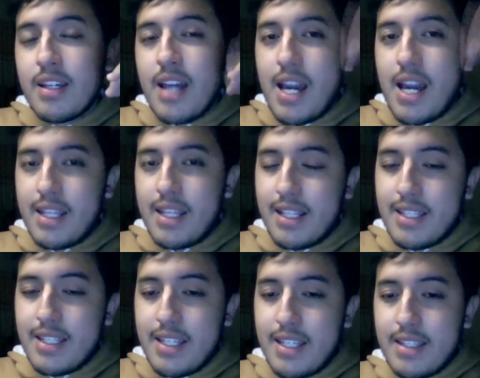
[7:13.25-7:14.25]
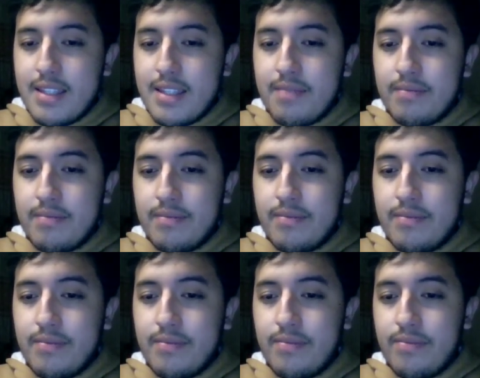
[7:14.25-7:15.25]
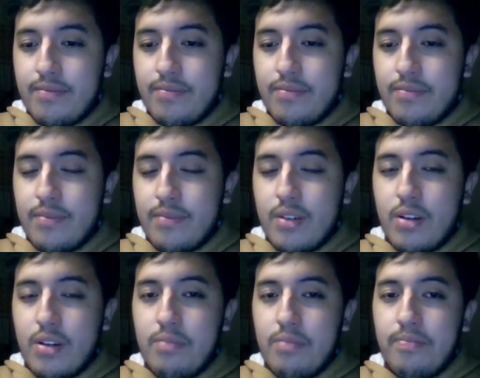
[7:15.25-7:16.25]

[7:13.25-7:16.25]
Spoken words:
italicized. Okay,